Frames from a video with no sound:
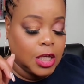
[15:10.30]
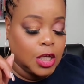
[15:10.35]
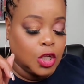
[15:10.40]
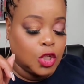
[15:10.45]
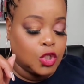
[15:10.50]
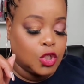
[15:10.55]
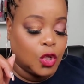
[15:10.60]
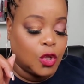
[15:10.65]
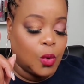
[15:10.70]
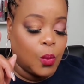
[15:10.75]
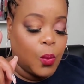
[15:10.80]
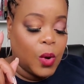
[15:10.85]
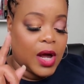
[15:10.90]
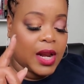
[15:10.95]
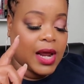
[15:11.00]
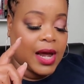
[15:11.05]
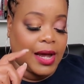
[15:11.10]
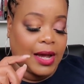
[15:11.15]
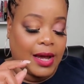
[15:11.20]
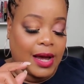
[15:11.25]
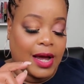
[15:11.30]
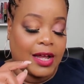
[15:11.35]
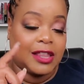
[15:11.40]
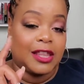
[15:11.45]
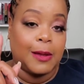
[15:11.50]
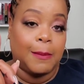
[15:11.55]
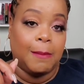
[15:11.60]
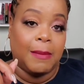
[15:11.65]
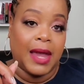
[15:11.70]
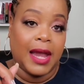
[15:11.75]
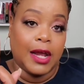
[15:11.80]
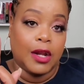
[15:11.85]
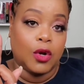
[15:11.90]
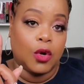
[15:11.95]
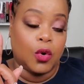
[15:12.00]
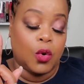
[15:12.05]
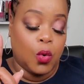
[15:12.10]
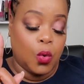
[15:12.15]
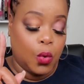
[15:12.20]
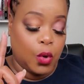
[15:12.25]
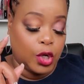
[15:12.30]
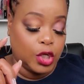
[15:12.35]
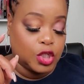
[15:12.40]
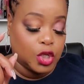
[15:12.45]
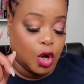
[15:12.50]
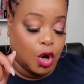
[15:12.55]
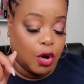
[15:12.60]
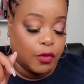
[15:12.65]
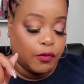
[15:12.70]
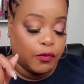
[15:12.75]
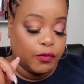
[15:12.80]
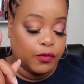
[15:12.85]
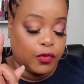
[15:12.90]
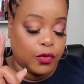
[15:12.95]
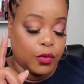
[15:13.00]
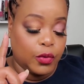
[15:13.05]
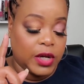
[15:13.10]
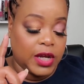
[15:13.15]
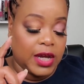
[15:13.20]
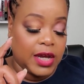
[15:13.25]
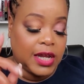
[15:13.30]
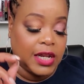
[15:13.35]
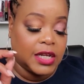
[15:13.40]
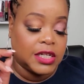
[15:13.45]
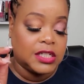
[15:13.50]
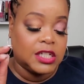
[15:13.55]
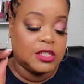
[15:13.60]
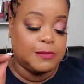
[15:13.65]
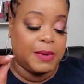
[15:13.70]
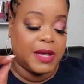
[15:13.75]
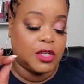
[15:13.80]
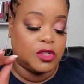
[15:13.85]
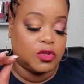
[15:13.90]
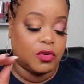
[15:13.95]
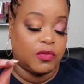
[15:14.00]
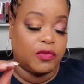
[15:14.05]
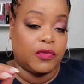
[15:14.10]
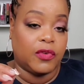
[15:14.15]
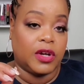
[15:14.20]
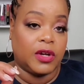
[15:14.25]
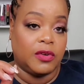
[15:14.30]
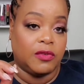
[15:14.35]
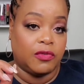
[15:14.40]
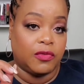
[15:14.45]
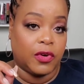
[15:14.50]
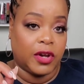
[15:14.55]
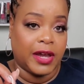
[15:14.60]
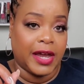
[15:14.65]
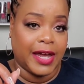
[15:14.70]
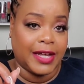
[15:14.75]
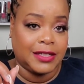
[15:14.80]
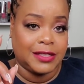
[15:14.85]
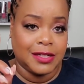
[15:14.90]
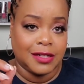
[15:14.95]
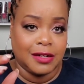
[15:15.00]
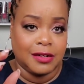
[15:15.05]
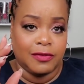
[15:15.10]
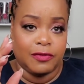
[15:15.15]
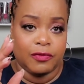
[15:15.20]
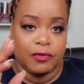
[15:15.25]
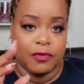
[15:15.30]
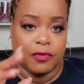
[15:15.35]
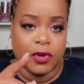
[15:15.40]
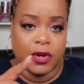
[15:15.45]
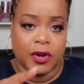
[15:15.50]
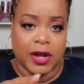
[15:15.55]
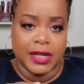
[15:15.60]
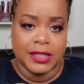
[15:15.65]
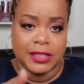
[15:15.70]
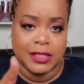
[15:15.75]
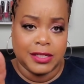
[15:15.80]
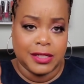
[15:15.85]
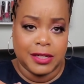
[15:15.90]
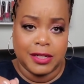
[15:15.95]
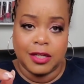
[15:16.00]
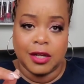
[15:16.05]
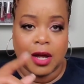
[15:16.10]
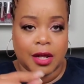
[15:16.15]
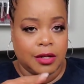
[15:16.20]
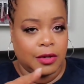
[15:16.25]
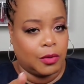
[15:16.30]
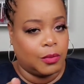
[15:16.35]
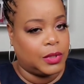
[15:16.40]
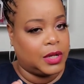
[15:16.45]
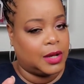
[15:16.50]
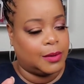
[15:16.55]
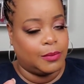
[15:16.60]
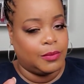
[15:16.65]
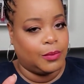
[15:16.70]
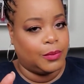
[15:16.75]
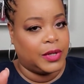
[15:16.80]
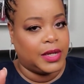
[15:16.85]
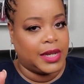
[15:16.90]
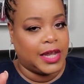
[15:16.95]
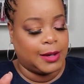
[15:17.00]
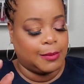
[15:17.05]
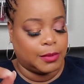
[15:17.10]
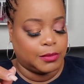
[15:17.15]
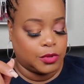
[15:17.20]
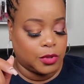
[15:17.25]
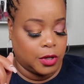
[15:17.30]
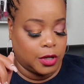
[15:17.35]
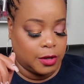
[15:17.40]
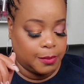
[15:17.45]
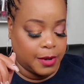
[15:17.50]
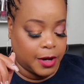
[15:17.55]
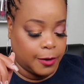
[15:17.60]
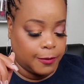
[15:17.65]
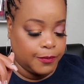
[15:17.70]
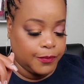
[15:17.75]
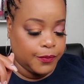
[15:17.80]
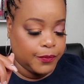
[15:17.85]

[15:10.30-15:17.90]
So the one I got, the main accords are fruity, and this is based on Fragrantita. Y'all know what name I'm talking about.